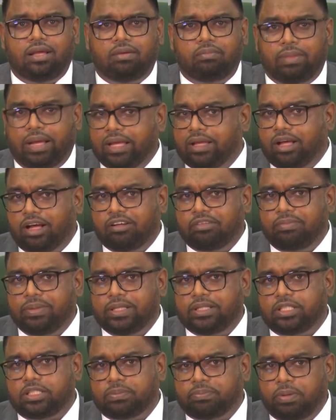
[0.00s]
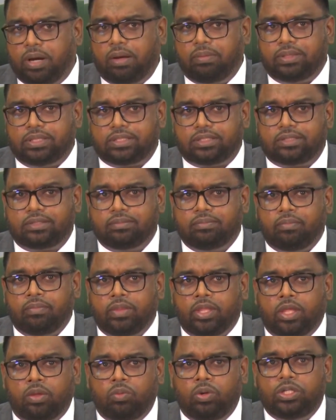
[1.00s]
My government has promised
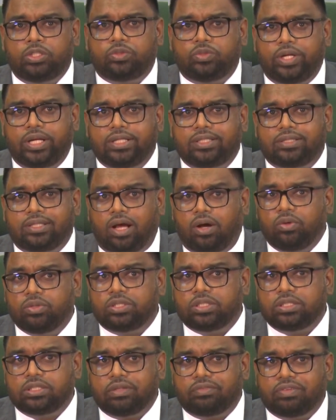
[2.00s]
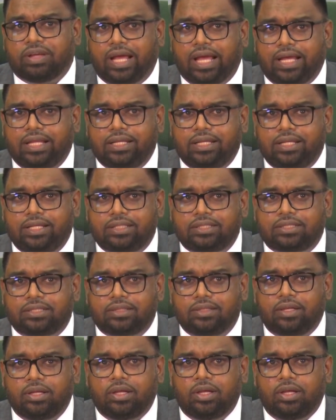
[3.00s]
will train thousands of Guyanese